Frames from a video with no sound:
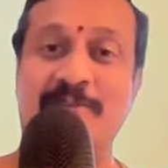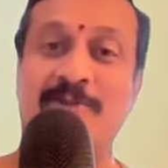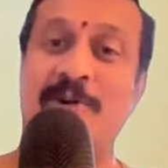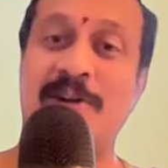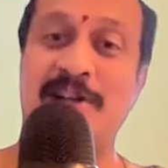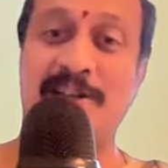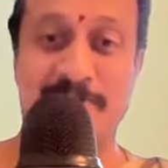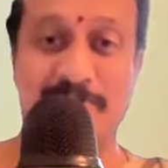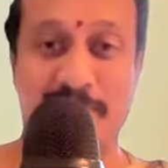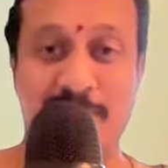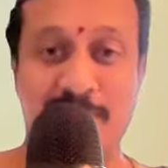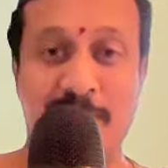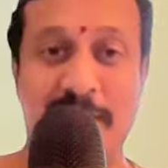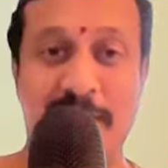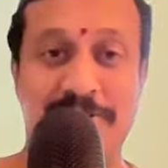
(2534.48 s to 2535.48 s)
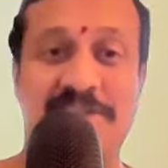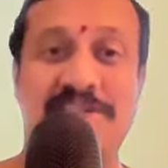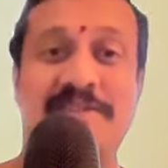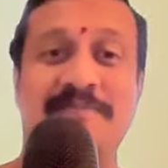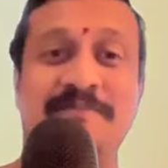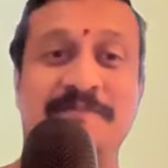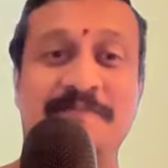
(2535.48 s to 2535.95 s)
is called as
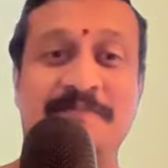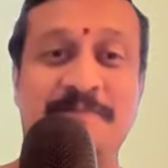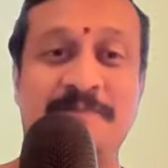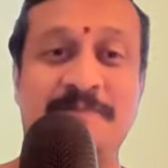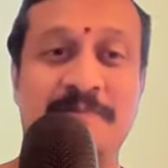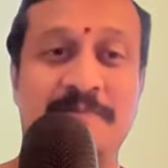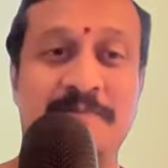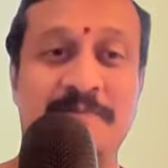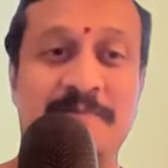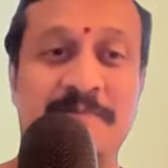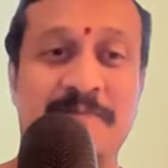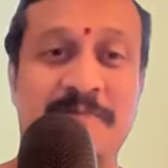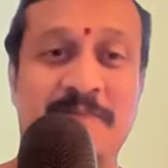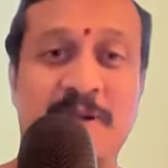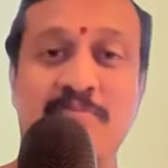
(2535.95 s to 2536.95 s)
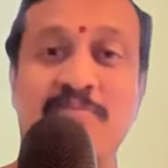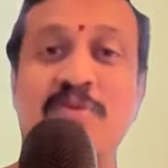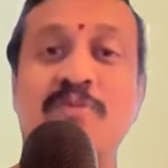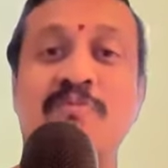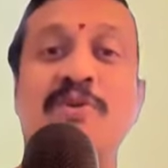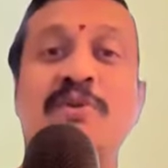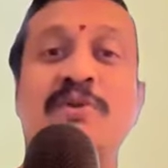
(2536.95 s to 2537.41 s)
Vivyadhi.
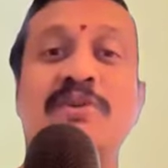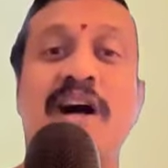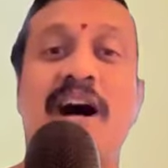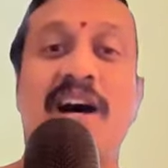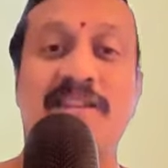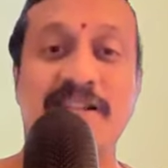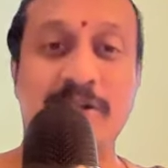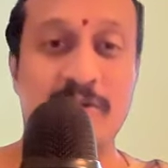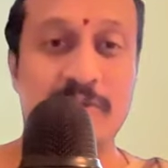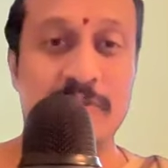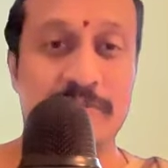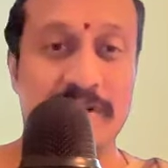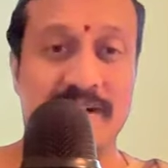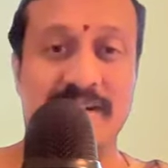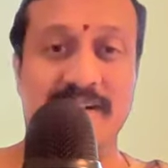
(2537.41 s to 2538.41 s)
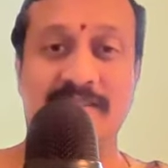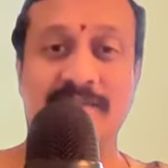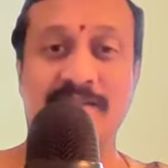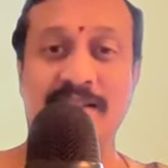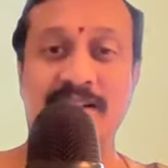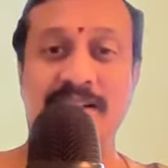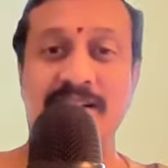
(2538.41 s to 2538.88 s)
Bubhukshadi
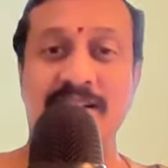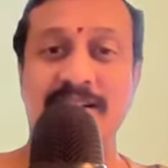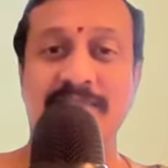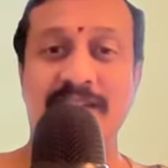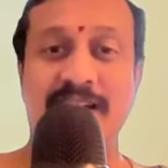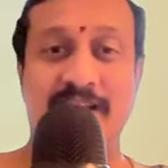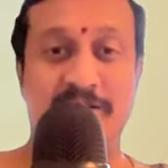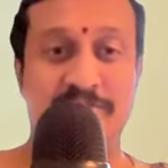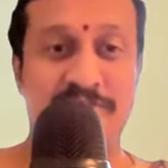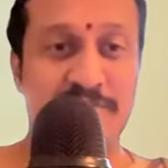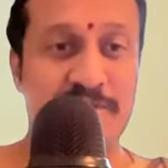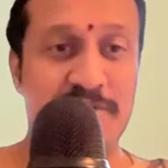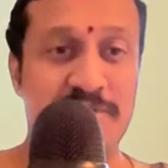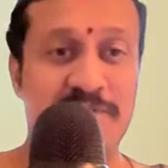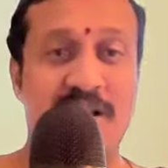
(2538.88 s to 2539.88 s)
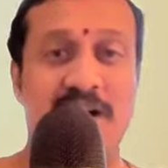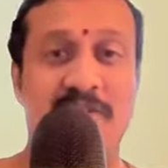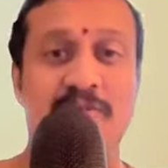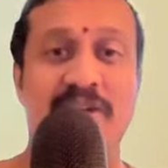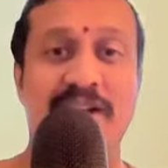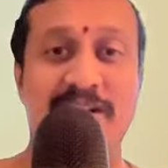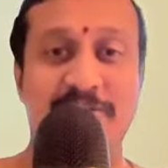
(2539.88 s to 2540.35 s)
Rupena. We have
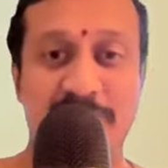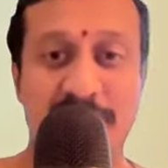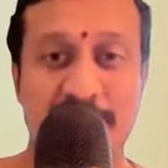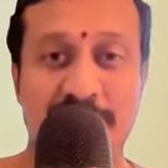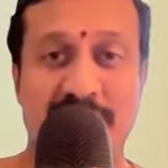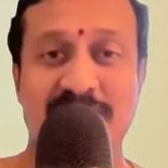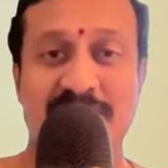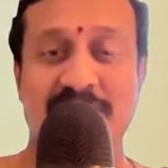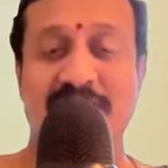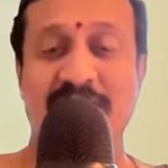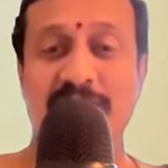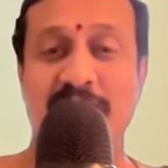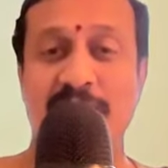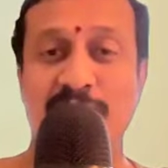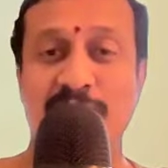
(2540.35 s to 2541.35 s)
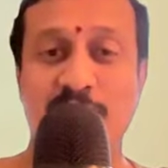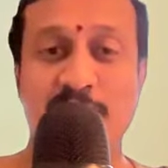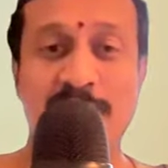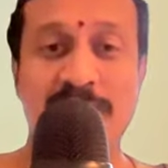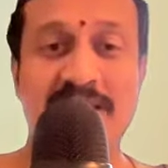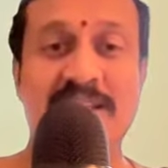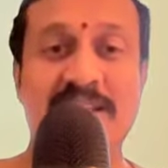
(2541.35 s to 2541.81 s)
Bubhuksha, we have Pipasa, we have
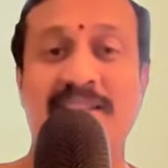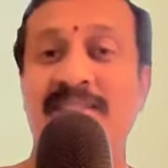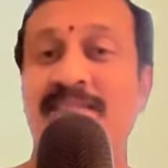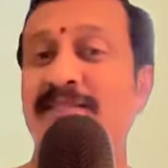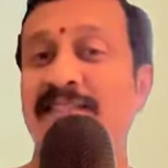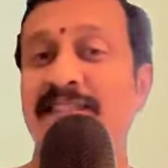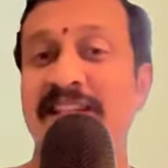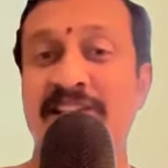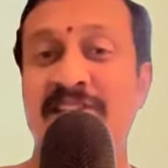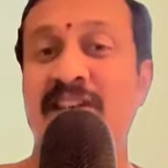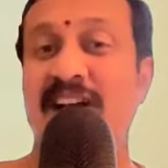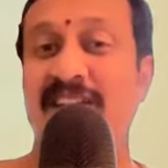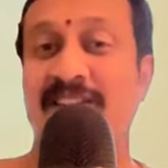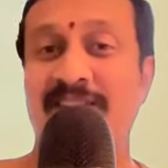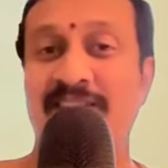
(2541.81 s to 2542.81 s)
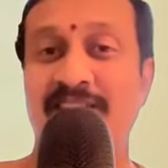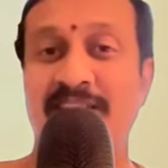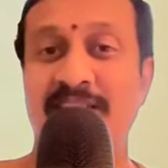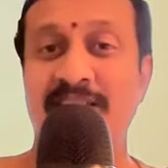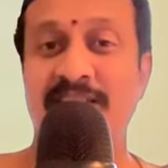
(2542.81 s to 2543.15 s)
so many ichhas,